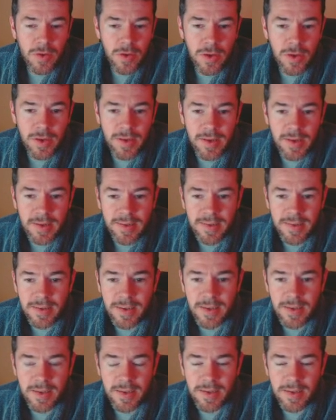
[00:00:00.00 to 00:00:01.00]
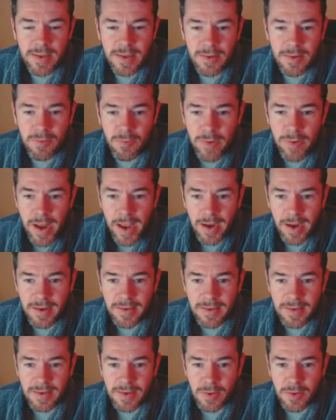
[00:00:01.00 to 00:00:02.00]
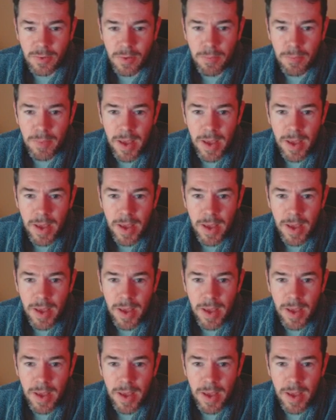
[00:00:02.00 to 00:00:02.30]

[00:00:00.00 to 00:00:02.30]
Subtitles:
you just wrecked and you're in